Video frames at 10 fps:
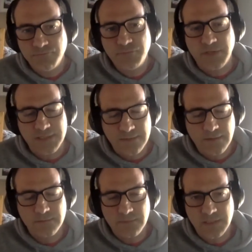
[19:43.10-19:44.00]

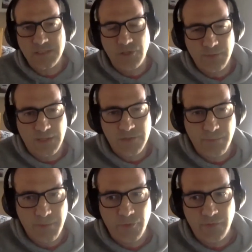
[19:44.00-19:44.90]
can assume that some
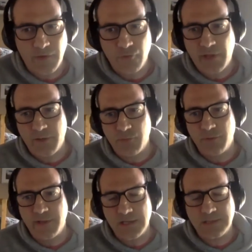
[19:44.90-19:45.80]
people in the UK will
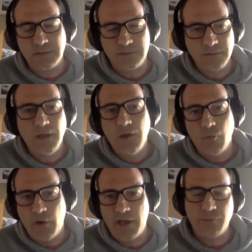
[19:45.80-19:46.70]
be asking,
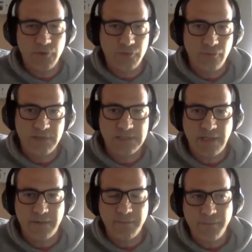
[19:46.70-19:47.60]
why are we not doing the
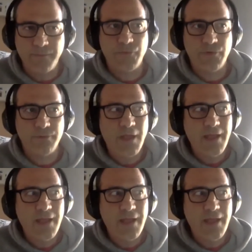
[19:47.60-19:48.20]
same? You know?